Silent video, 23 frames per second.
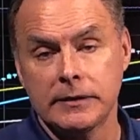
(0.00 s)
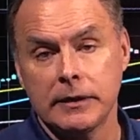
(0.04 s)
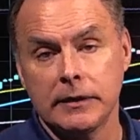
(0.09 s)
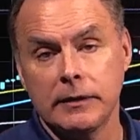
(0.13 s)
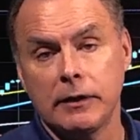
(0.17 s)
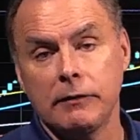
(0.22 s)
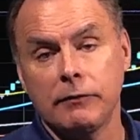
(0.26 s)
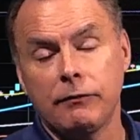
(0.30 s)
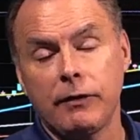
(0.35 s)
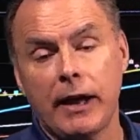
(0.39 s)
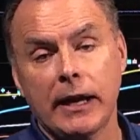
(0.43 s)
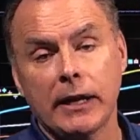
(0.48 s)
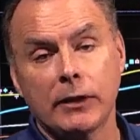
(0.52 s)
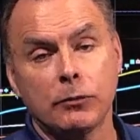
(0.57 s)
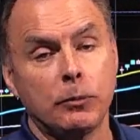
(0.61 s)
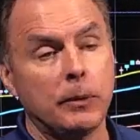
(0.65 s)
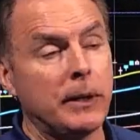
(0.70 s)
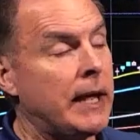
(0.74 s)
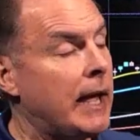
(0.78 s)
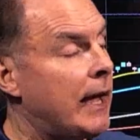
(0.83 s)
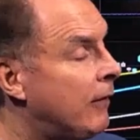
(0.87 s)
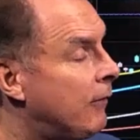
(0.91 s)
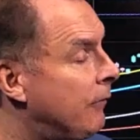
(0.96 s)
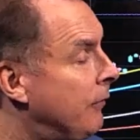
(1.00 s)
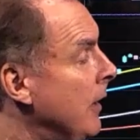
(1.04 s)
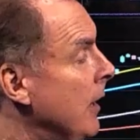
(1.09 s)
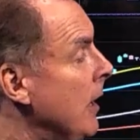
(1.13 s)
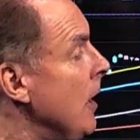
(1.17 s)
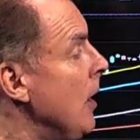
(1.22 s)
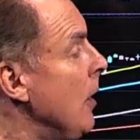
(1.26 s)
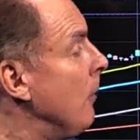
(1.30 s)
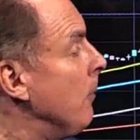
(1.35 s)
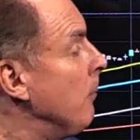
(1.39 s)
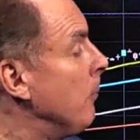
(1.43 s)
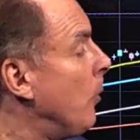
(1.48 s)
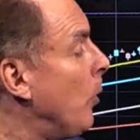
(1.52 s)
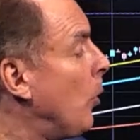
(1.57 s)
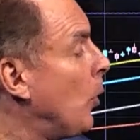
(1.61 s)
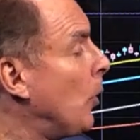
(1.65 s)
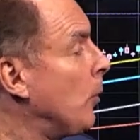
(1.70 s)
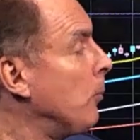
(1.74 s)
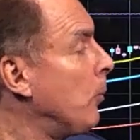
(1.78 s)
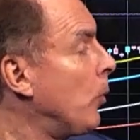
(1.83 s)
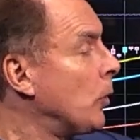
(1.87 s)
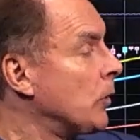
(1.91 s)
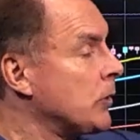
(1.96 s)
And in fact, we have more
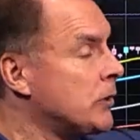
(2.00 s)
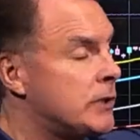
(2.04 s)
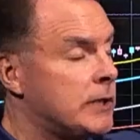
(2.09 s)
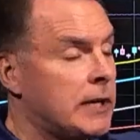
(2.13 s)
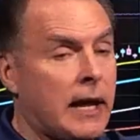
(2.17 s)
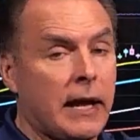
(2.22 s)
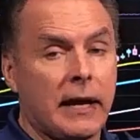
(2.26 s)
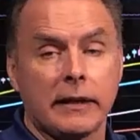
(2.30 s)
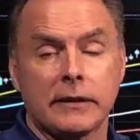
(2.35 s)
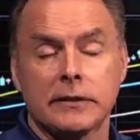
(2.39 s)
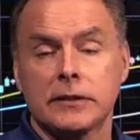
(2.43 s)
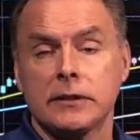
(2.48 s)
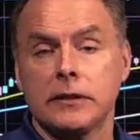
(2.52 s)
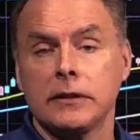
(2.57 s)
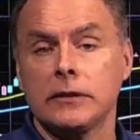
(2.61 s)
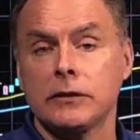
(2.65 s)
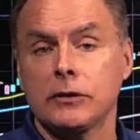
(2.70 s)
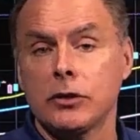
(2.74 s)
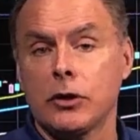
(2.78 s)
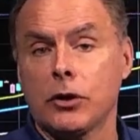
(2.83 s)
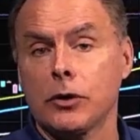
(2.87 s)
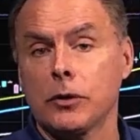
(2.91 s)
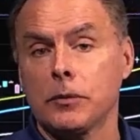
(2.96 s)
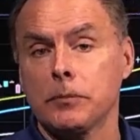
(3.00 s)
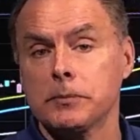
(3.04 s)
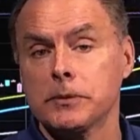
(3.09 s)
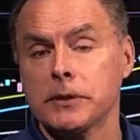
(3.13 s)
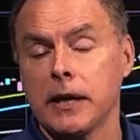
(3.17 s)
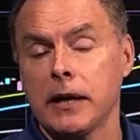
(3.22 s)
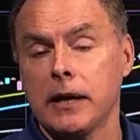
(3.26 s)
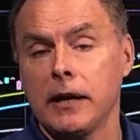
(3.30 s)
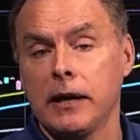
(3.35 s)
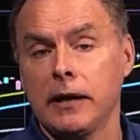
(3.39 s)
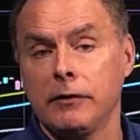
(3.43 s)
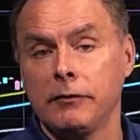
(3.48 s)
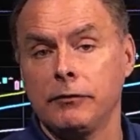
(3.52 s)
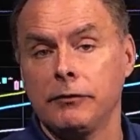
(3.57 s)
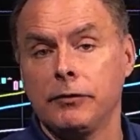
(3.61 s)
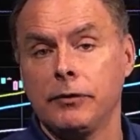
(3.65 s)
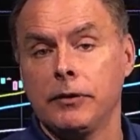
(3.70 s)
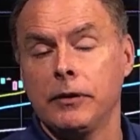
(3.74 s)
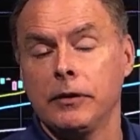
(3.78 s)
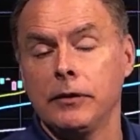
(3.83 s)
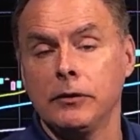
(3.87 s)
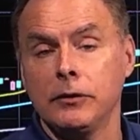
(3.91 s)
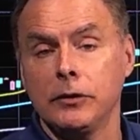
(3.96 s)
and more stocks in terms
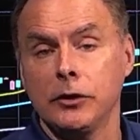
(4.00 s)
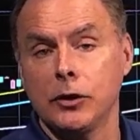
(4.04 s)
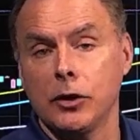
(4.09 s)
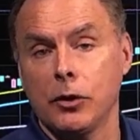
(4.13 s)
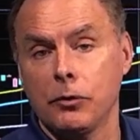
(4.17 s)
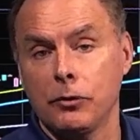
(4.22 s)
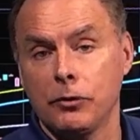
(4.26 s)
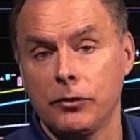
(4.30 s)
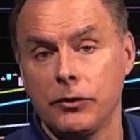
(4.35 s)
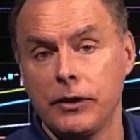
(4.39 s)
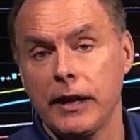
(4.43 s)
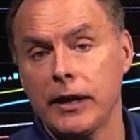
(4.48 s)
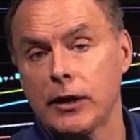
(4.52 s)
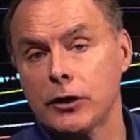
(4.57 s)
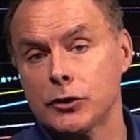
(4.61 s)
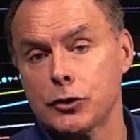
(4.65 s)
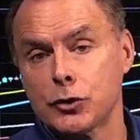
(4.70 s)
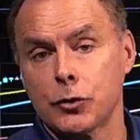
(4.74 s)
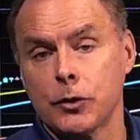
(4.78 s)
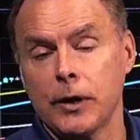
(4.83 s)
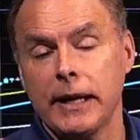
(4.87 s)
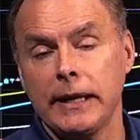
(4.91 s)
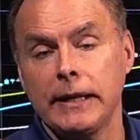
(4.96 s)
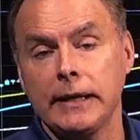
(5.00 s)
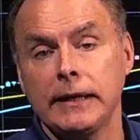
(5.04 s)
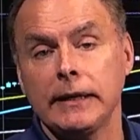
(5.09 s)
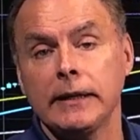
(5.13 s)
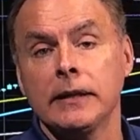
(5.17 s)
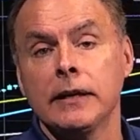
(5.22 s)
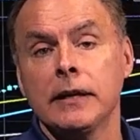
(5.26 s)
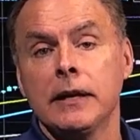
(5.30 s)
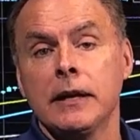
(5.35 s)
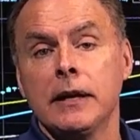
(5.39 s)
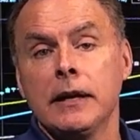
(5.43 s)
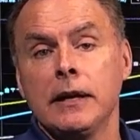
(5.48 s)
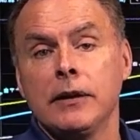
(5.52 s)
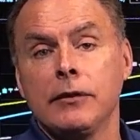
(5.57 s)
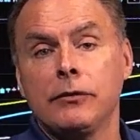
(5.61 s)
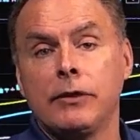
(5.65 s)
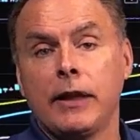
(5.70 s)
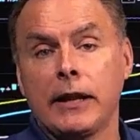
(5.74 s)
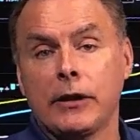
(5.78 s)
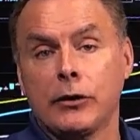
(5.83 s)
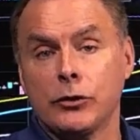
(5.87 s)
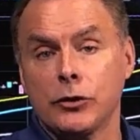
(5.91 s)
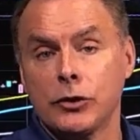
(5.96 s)
of, their trading
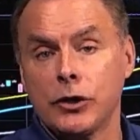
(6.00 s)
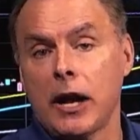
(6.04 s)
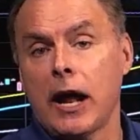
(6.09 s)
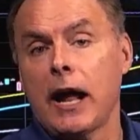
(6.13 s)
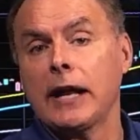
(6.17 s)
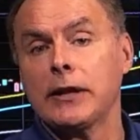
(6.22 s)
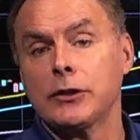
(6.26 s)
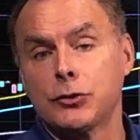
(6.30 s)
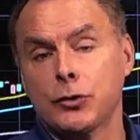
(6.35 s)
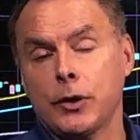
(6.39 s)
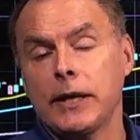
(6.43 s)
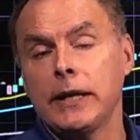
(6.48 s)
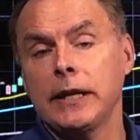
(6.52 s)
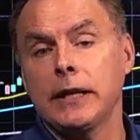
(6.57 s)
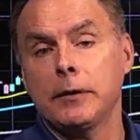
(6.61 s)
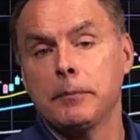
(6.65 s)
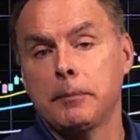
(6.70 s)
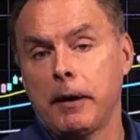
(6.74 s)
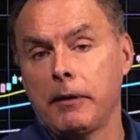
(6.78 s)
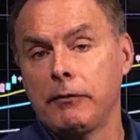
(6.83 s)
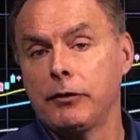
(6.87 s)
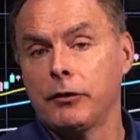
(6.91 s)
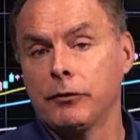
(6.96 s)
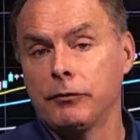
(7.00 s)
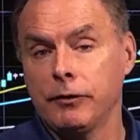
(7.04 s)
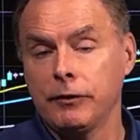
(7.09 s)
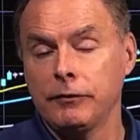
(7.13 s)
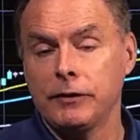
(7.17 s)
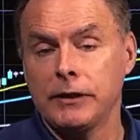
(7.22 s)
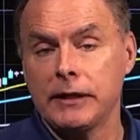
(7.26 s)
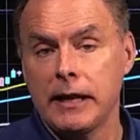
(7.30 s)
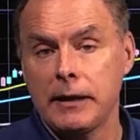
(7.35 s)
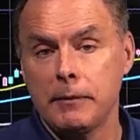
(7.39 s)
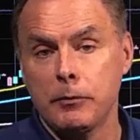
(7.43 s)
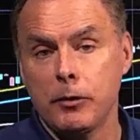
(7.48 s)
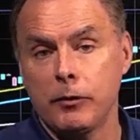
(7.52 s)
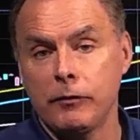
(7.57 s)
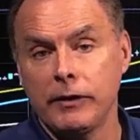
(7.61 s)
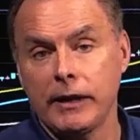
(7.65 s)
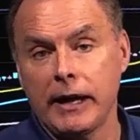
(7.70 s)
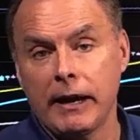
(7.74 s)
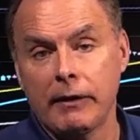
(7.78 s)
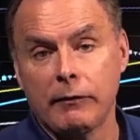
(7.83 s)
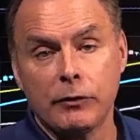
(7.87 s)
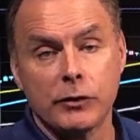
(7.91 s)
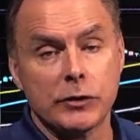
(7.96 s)
that are not trading above their 50-day moving
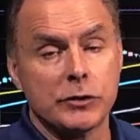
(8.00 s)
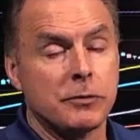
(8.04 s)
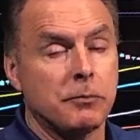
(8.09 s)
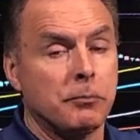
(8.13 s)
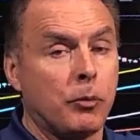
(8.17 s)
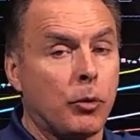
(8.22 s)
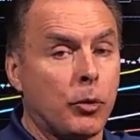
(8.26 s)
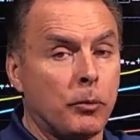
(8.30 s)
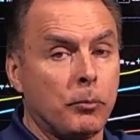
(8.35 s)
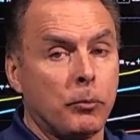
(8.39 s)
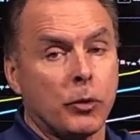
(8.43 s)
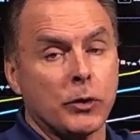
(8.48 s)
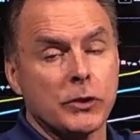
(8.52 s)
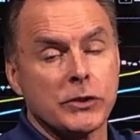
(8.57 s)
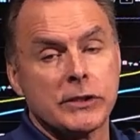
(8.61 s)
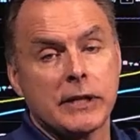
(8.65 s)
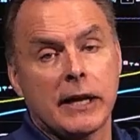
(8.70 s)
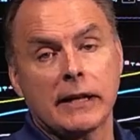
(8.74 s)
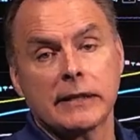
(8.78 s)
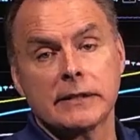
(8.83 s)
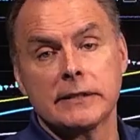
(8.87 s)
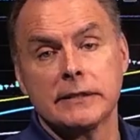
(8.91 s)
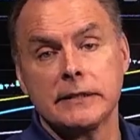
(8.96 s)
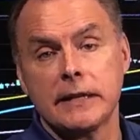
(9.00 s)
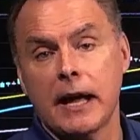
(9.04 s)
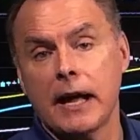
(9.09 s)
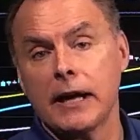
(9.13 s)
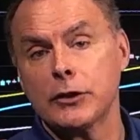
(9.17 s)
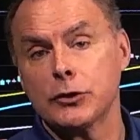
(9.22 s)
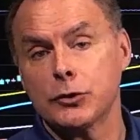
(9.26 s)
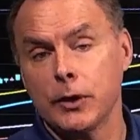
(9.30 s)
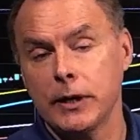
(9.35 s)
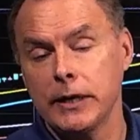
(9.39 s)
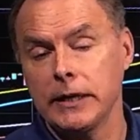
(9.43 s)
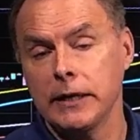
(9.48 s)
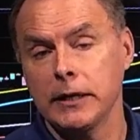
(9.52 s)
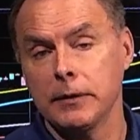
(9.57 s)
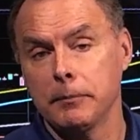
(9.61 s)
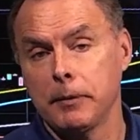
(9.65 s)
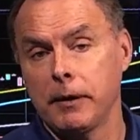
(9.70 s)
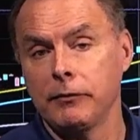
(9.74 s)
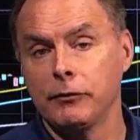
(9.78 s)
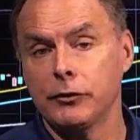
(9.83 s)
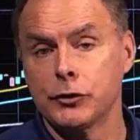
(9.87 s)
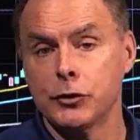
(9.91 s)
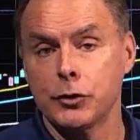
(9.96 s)
average, more and more stocks not trading
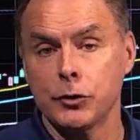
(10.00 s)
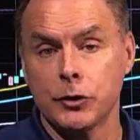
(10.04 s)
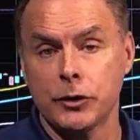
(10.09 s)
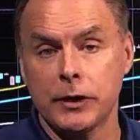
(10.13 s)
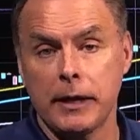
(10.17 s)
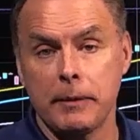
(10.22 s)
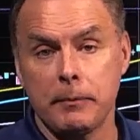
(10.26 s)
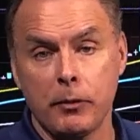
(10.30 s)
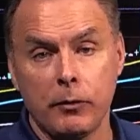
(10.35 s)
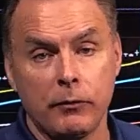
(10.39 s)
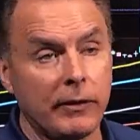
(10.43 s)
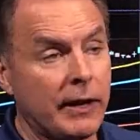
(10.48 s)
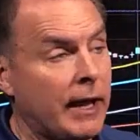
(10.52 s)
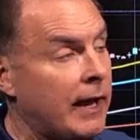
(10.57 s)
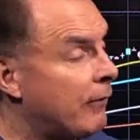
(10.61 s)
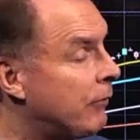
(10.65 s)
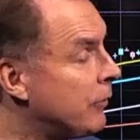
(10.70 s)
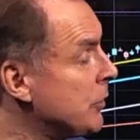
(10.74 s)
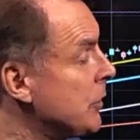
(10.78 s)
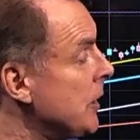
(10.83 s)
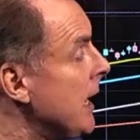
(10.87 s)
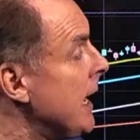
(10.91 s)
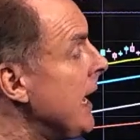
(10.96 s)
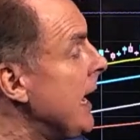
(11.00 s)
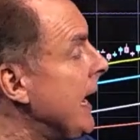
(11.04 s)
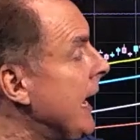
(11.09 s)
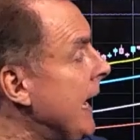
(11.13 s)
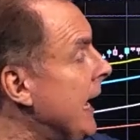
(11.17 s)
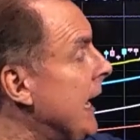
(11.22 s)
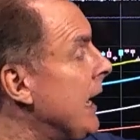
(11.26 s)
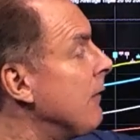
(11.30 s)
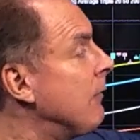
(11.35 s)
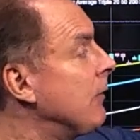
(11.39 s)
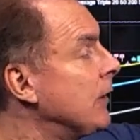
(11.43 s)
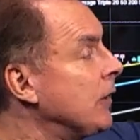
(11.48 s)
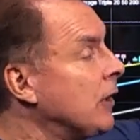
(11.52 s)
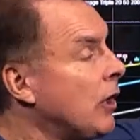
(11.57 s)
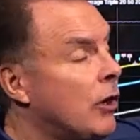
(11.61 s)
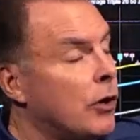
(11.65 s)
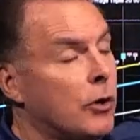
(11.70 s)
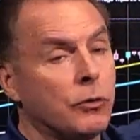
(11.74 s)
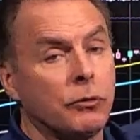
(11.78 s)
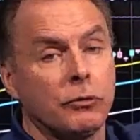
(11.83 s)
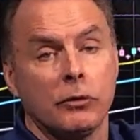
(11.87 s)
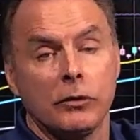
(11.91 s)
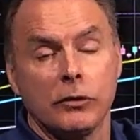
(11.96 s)
above their 200-day moving average, even
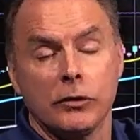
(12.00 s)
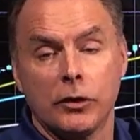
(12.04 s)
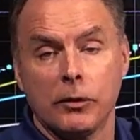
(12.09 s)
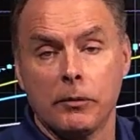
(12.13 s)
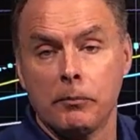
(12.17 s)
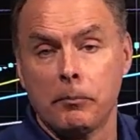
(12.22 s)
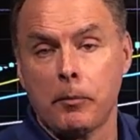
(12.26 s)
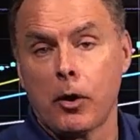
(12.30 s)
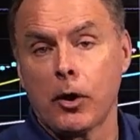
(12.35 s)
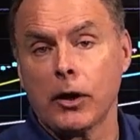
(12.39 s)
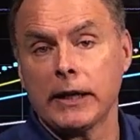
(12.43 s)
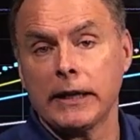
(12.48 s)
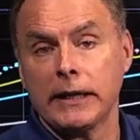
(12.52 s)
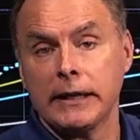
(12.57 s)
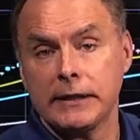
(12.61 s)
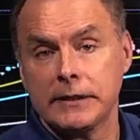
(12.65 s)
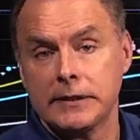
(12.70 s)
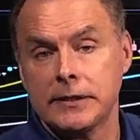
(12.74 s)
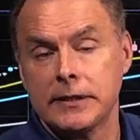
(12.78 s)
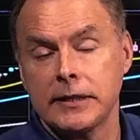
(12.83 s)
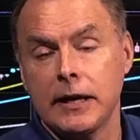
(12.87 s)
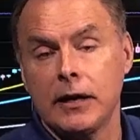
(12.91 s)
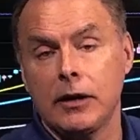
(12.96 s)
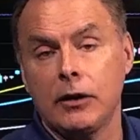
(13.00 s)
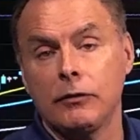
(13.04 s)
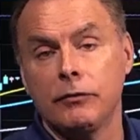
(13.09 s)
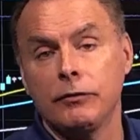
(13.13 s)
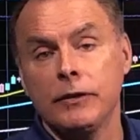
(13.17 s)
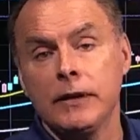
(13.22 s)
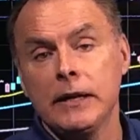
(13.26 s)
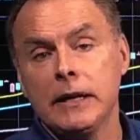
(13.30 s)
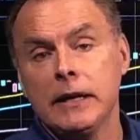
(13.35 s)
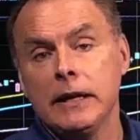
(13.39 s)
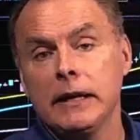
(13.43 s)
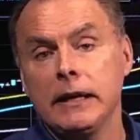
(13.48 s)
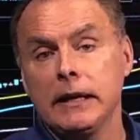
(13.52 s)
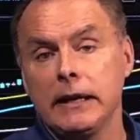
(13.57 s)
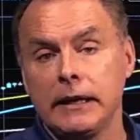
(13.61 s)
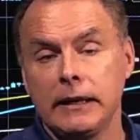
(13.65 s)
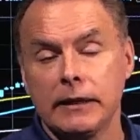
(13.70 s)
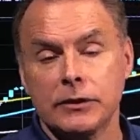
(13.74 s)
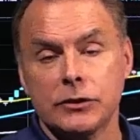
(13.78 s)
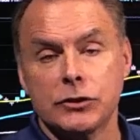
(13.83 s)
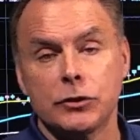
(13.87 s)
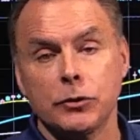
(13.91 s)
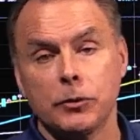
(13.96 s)
though the market itself
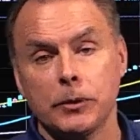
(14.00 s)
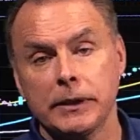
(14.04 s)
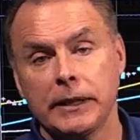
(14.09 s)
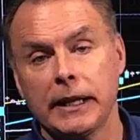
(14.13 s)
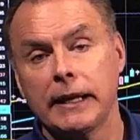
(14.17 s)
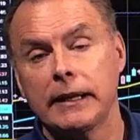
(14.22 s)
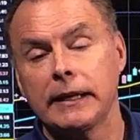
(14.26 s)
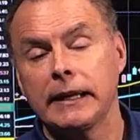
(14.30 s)
is doing that.